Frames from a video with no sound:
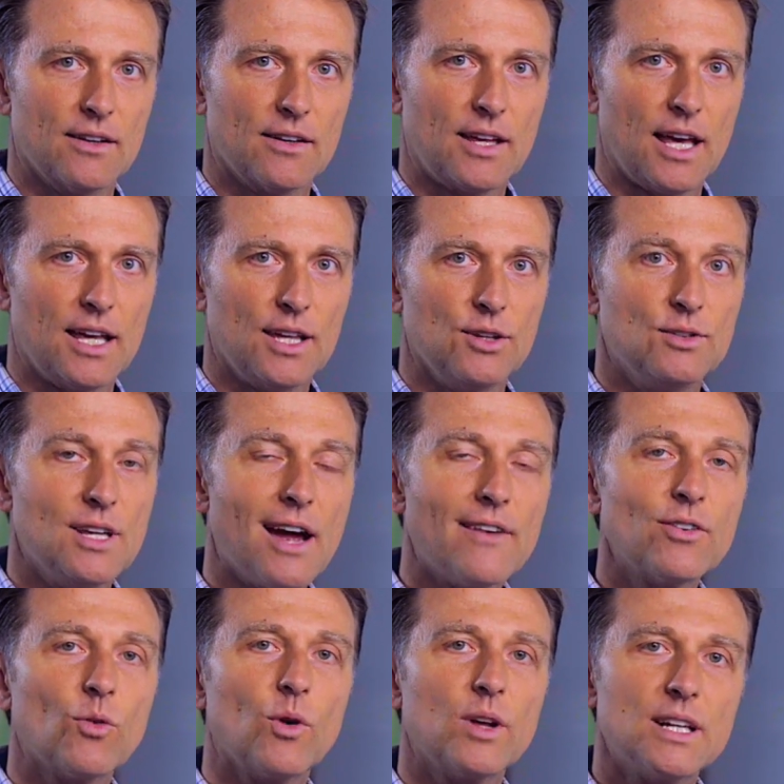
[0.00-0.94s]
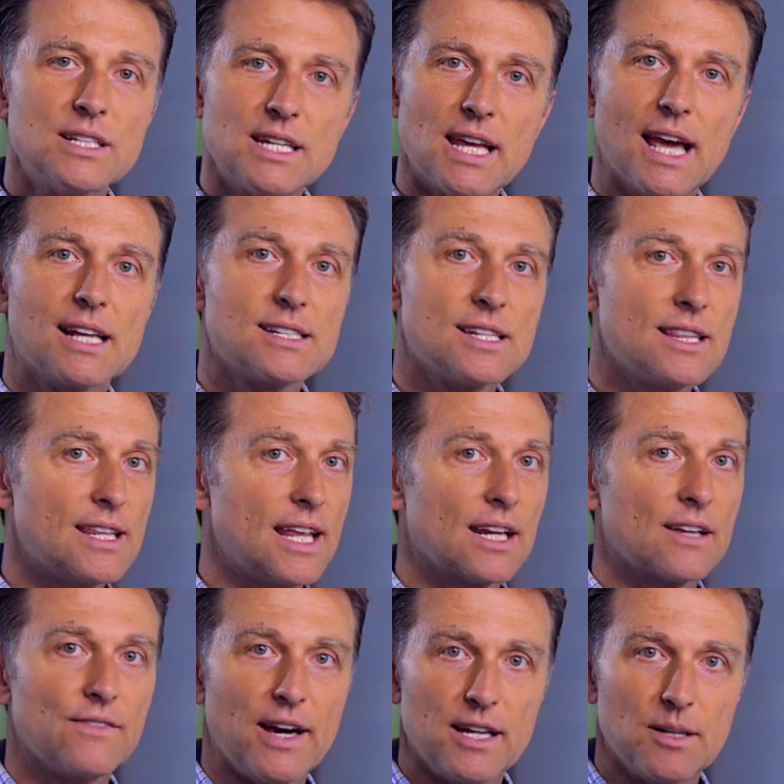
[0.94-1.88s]
Okay, you never want to take
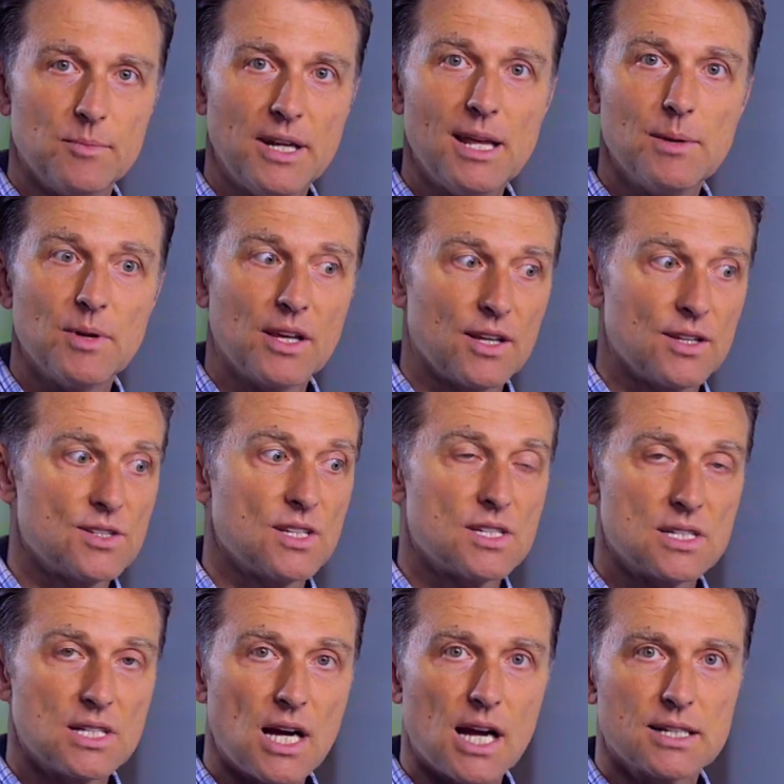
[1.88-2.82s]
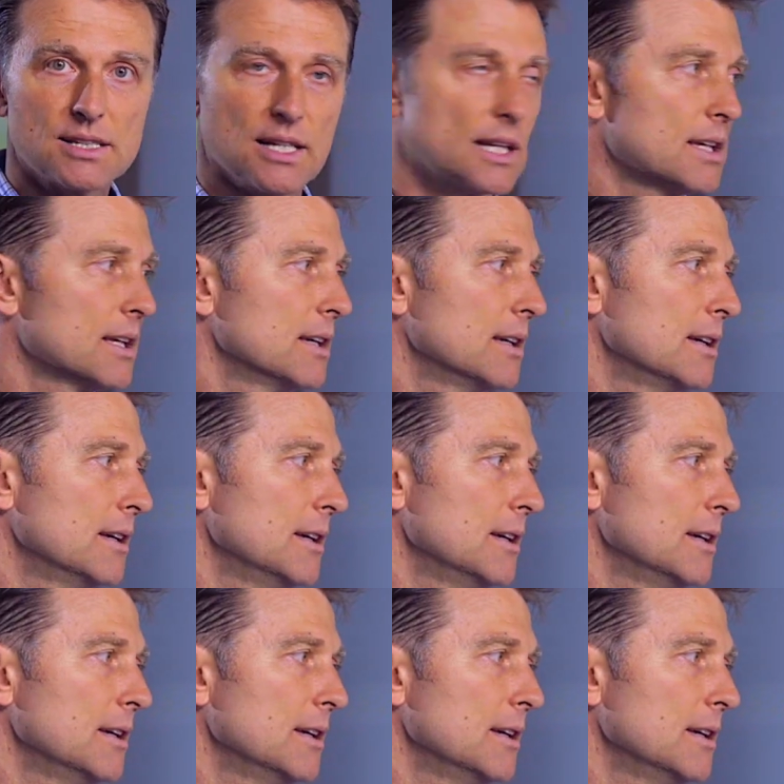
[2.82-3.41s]
synthetic vitamin A because it's toxic.